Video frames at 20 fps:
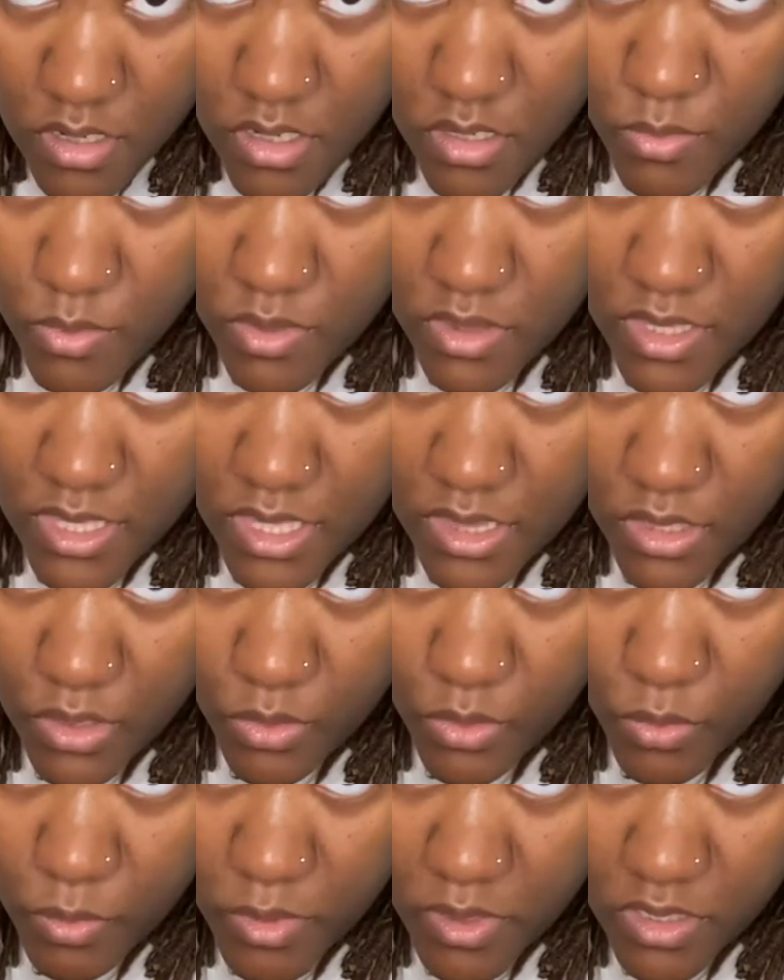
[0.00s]
with that
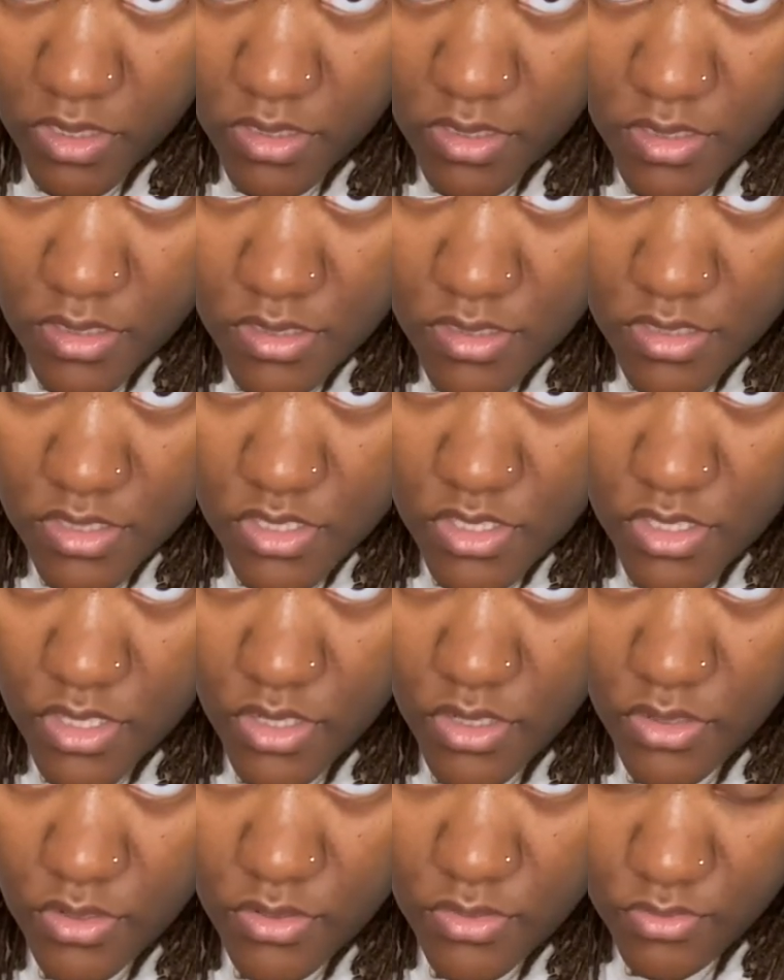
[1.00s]
little bit of
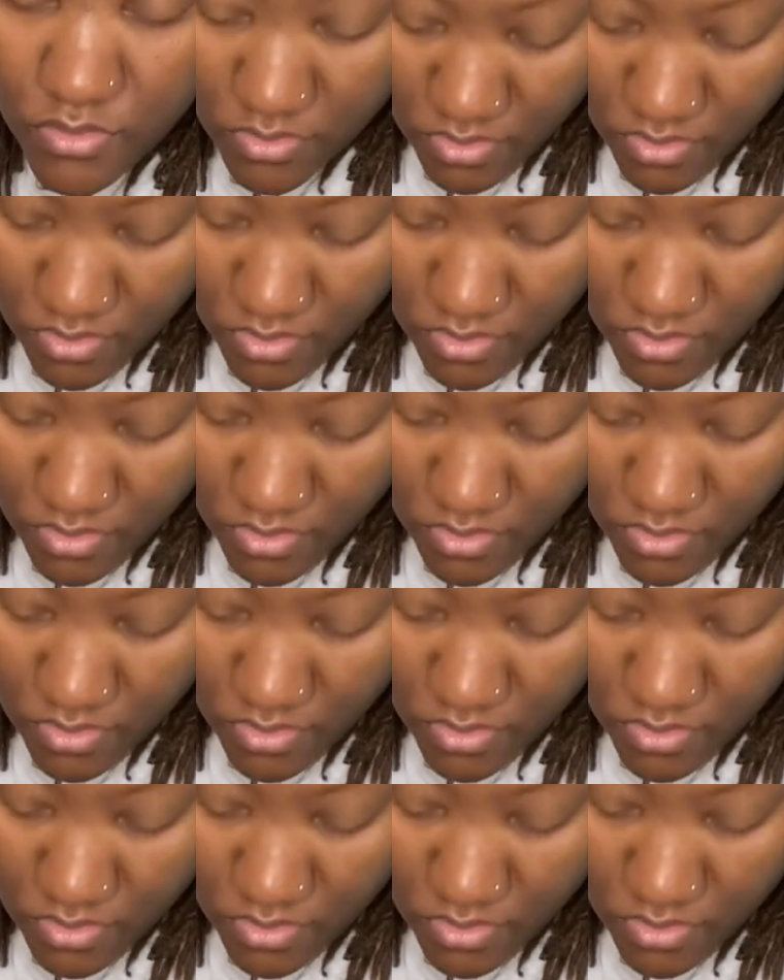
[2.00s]
gel.